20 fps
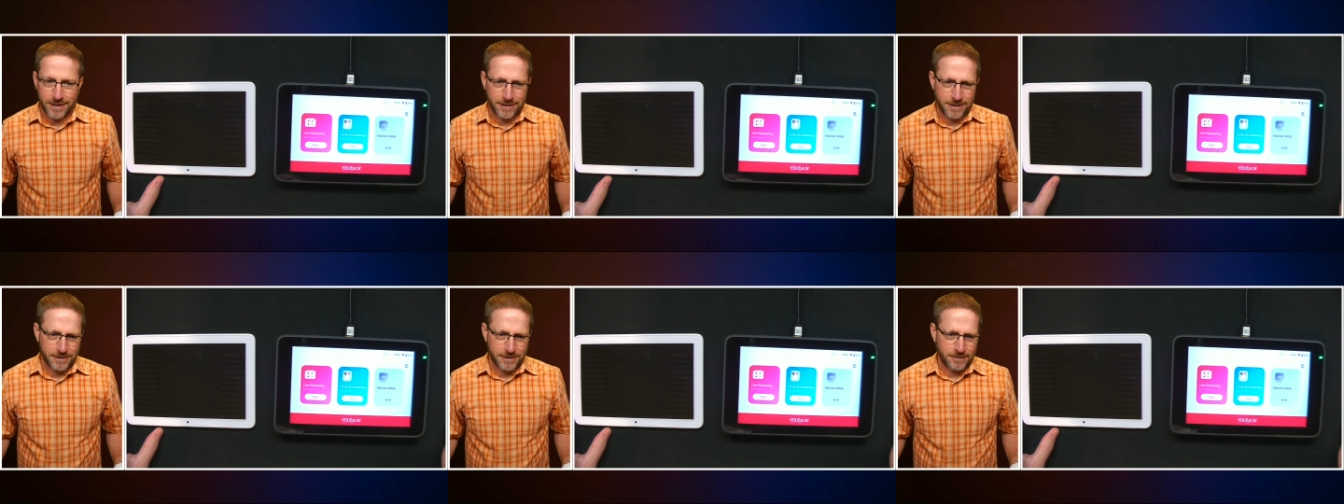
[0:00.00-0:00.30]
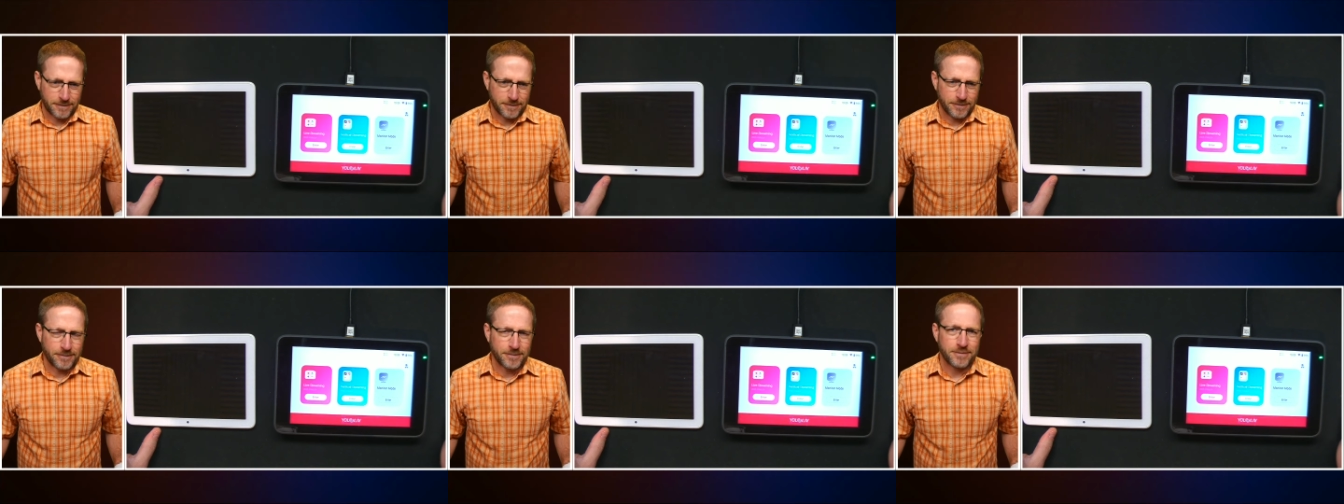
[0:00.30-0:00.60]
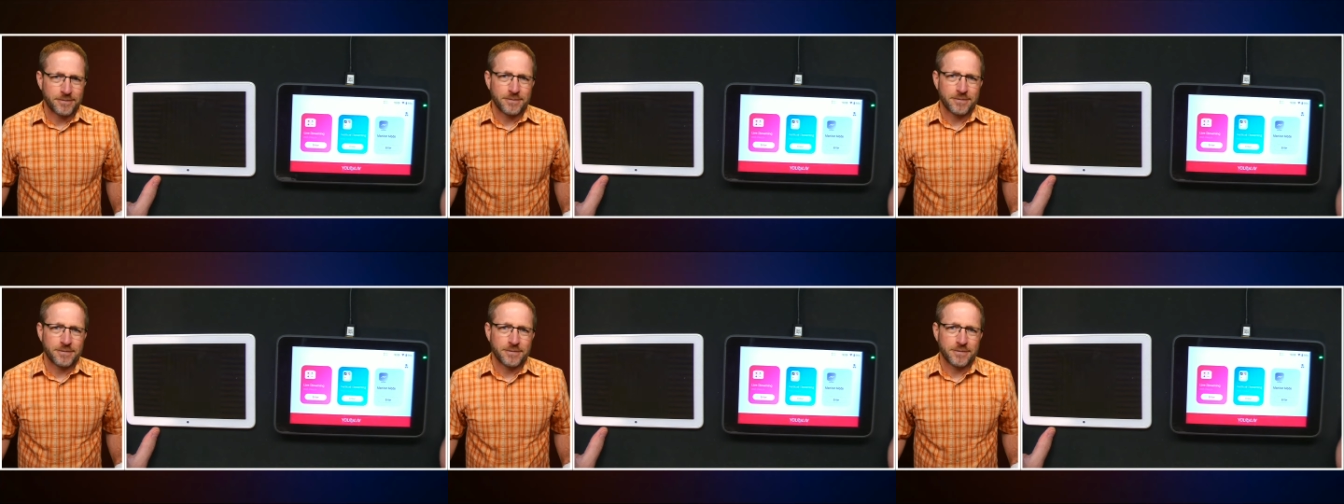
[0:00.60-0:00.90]
this
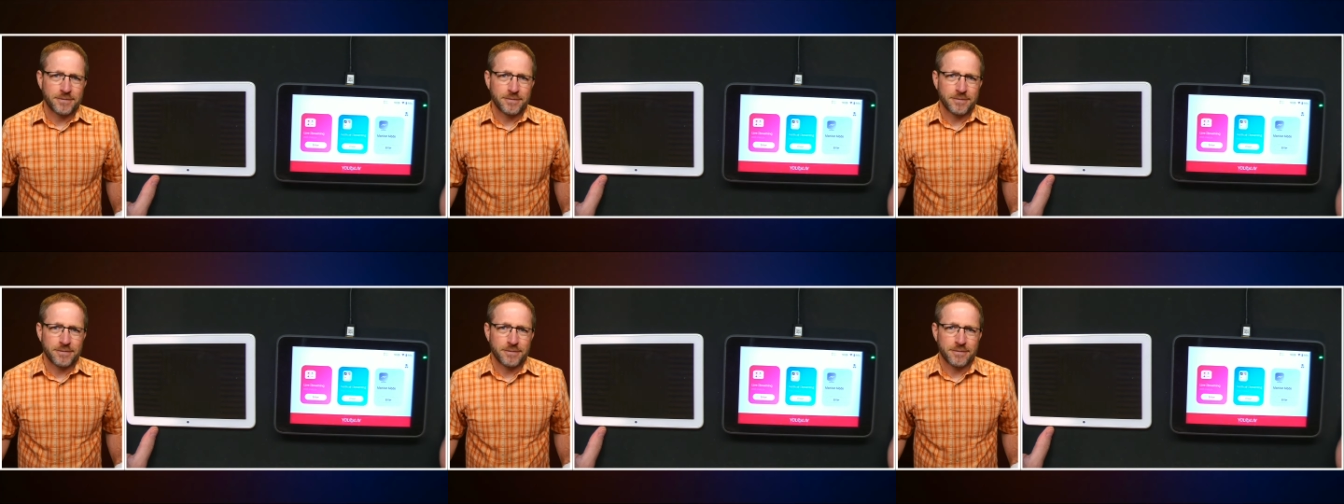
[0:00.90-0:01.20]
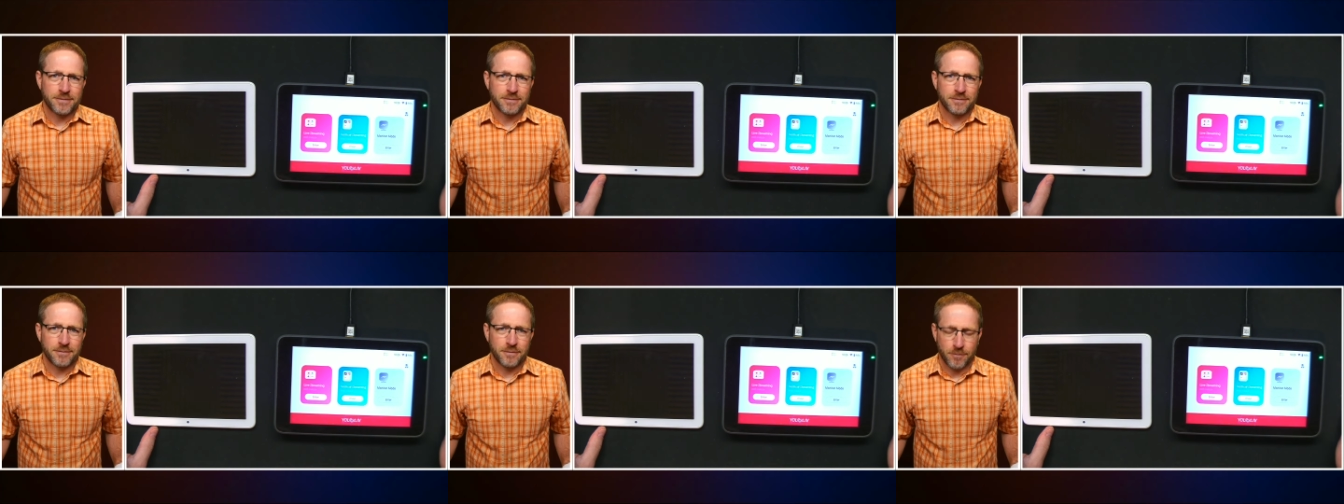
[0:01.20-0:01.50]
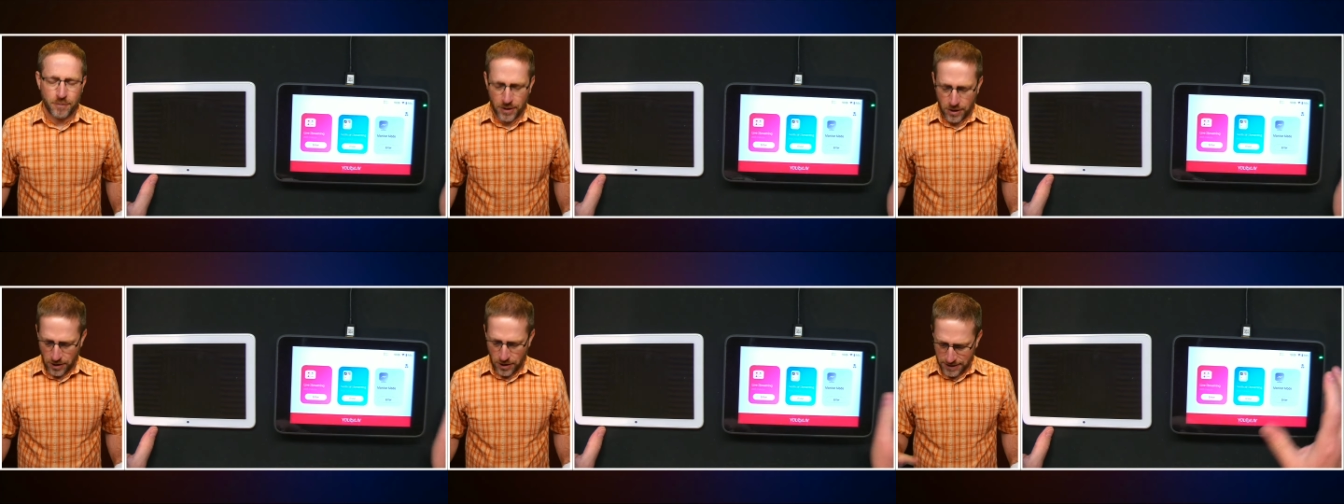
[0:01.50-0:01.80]

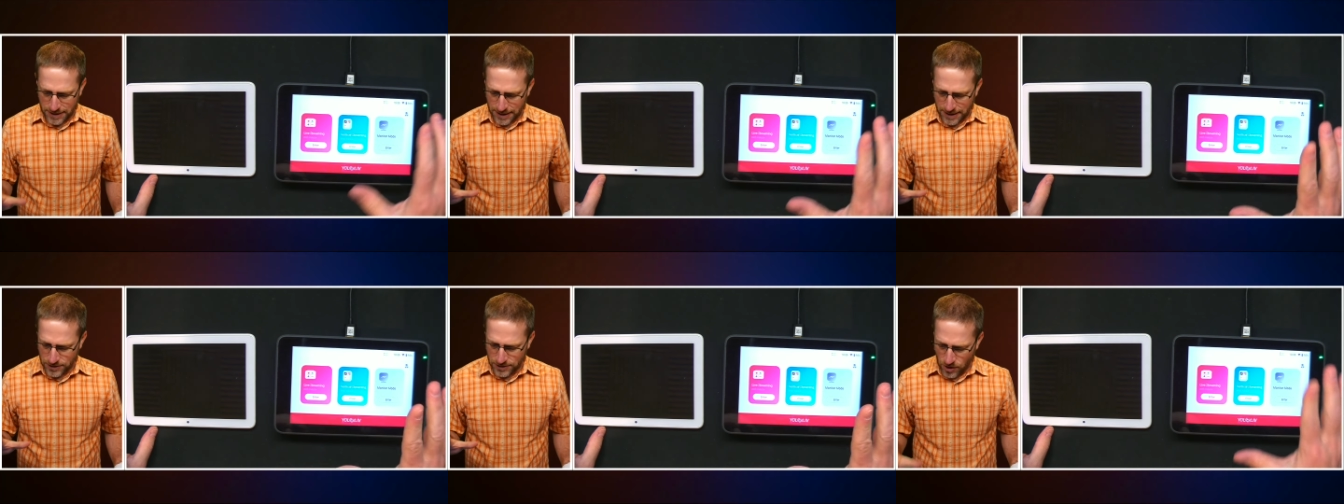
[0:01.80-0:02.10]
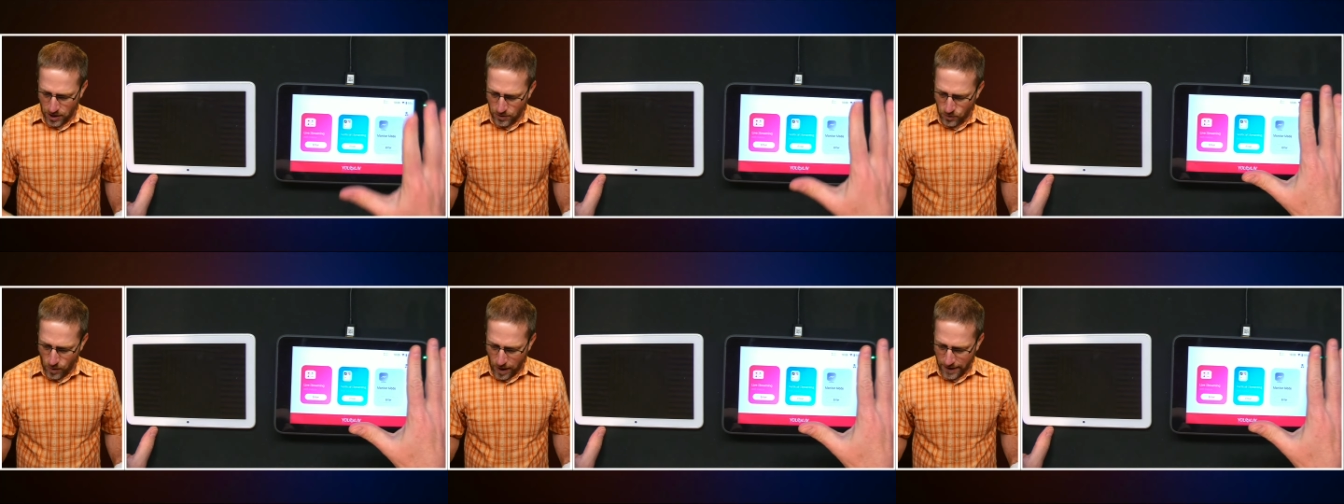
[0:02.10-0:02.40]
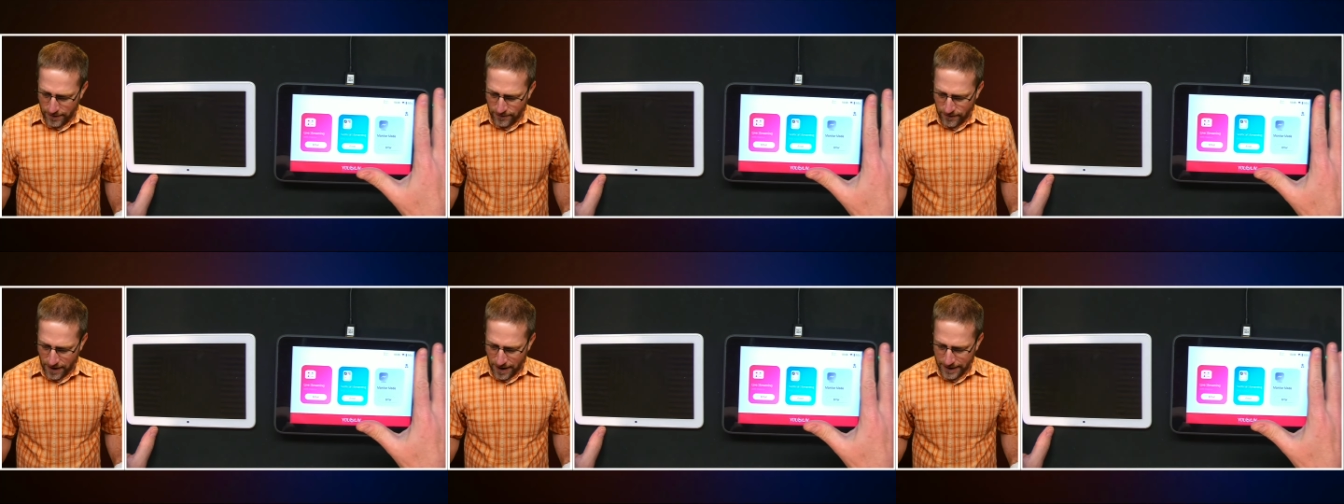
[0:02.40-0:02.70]
because it's on
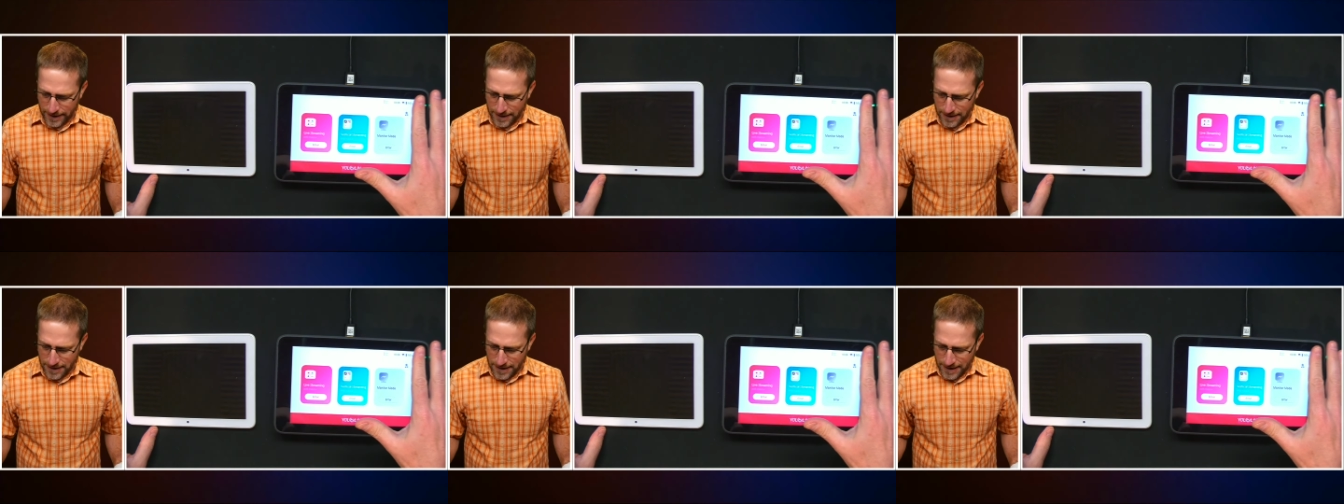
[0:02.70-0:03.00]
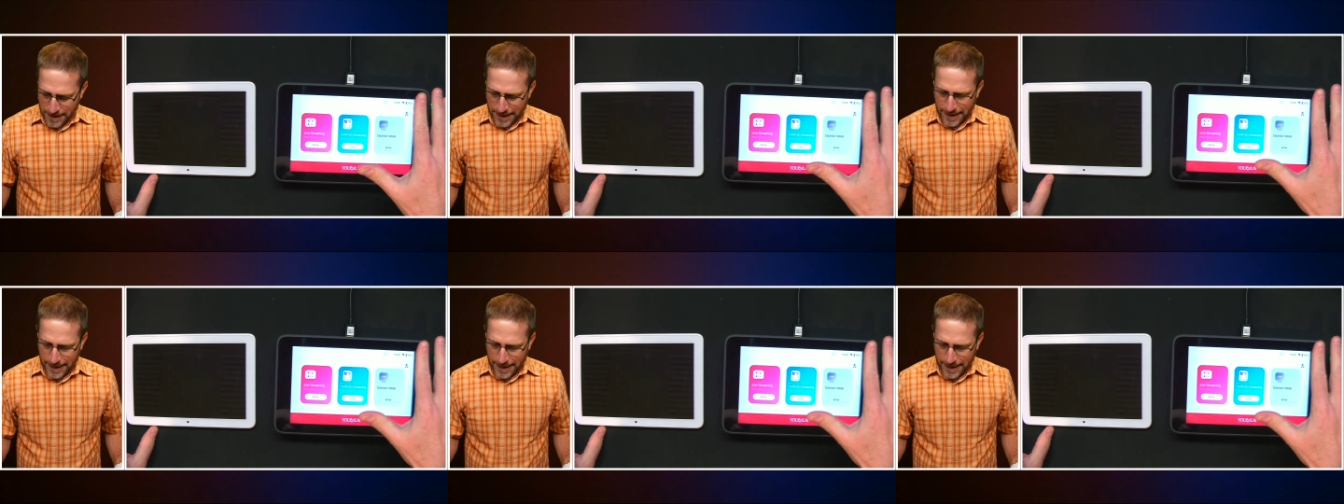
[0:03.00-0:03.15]
Wi-Fi.